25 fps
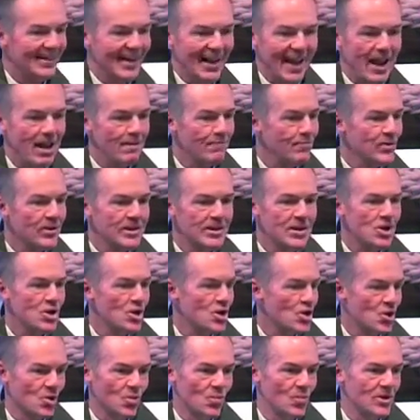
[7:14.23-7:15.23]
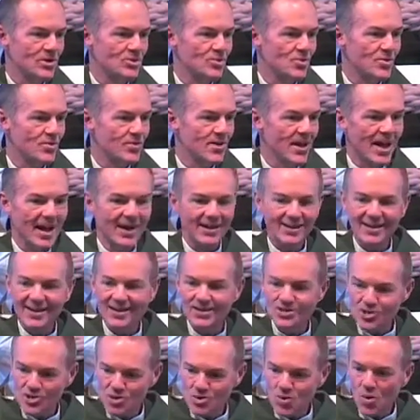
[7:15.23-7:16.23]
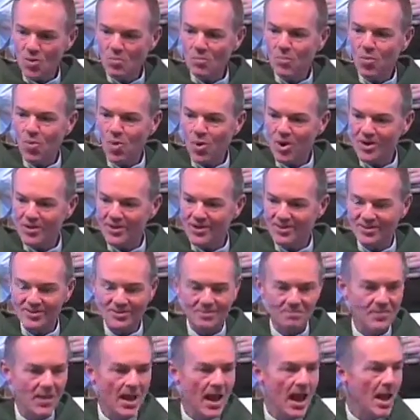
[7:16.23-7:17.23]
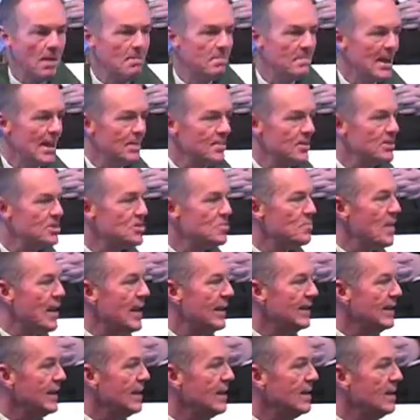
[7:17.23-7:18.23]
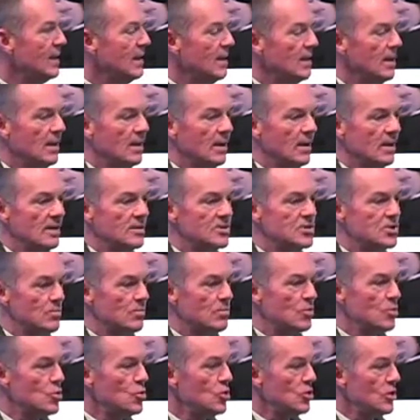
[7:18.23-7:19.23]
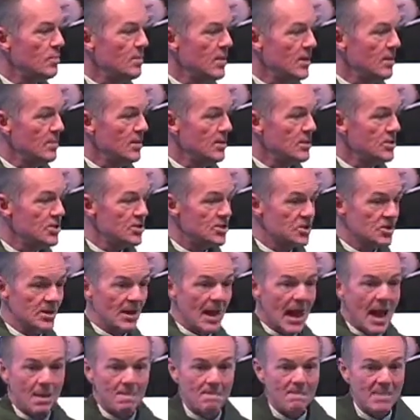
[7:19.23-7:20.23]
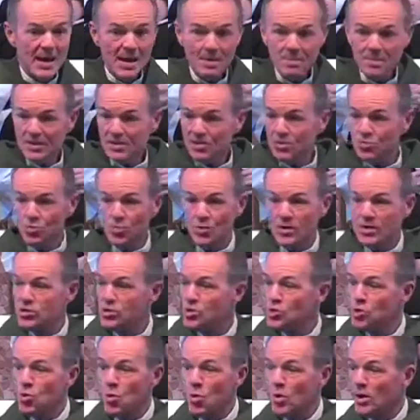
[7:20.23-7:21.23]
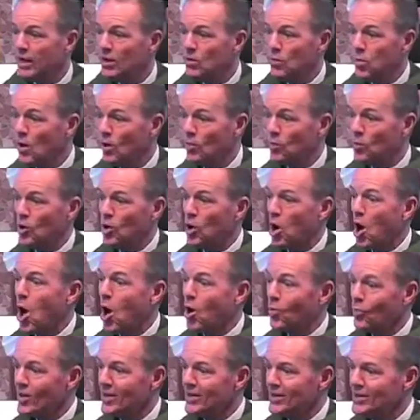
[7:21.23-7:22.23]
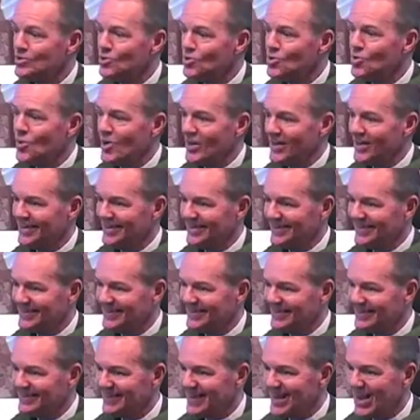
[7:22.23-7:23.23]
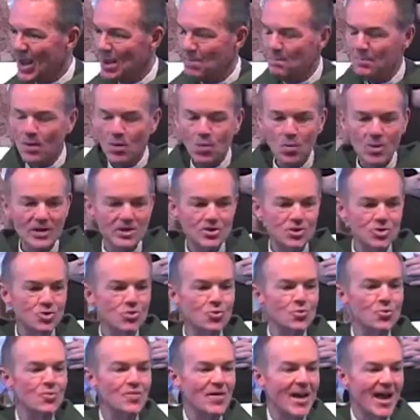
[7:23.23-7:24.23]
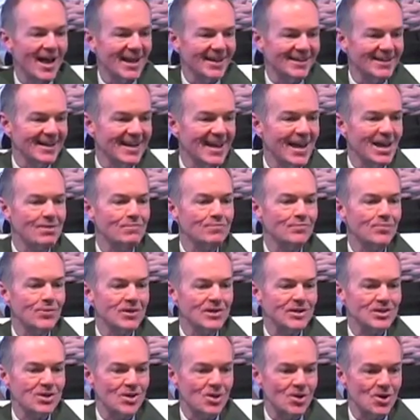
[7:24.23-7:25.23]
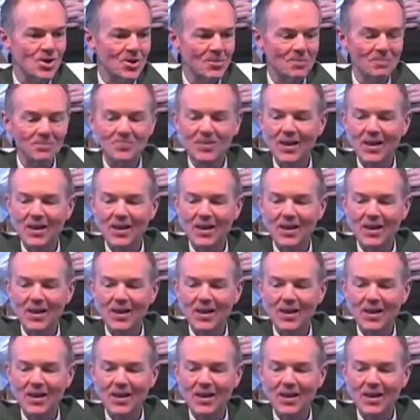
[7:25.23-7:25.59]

Every year we do that. It's so important. Maybe it's making some new commitments. Maybe it's renewing what we're already doing. But we do that every year.